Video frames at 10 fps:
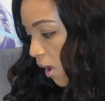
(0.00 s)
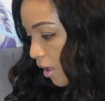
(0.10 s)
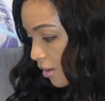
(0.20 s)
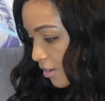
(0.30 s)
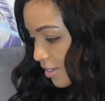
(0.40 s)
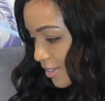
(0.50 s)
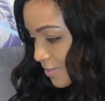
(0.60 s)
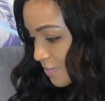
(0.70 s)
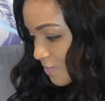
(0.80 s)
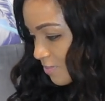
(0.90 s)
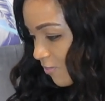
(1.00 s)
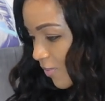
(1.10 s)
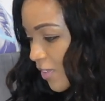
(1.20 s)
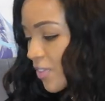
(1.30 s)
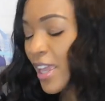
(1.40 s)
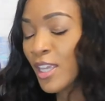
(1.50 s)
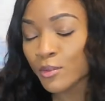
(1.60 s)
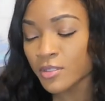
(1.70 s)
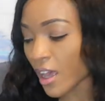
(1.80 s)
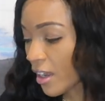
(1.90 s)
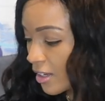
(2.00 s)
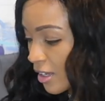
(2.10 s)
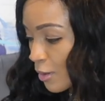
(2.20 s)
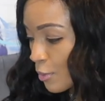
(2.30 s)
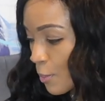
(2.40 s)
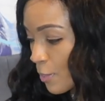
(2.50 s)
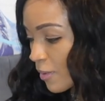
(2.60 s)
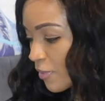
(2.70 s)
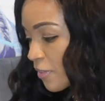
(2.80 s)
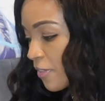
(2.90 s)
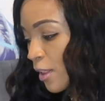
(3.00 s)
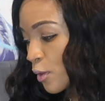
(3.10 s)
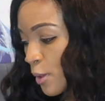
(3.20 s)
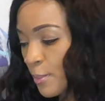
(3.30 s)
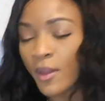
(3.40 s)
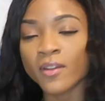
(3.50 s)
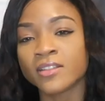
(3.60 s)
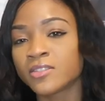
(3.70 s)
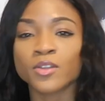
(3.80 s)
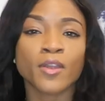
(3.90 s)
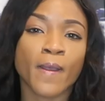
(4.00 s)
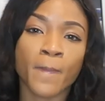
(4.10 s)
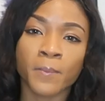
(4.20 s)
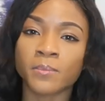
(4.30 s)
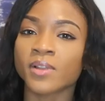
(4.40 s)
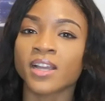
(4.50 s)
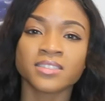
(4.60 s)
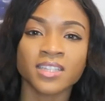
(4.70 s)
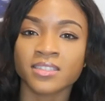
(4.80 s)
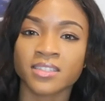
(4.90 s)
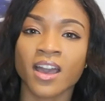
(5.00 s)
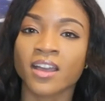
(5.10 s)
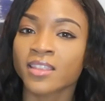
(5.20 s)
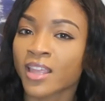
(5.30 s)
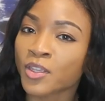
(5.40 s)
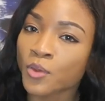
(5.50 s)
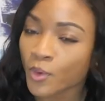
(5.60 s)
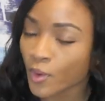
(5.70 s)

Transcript: Um, thank you, Tanya Roper, for following me on Instagram. and TikTok. Thank you,